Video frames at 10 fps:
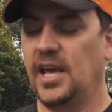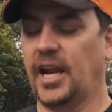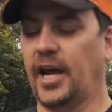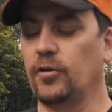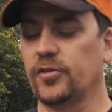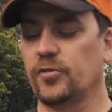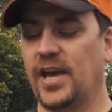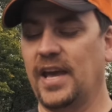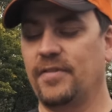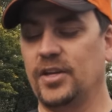And I also
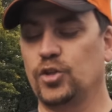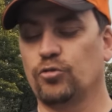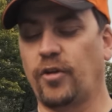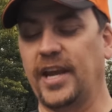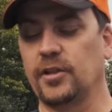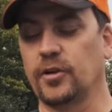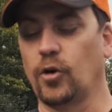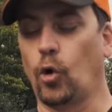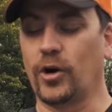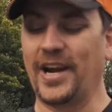have a trailer
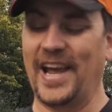or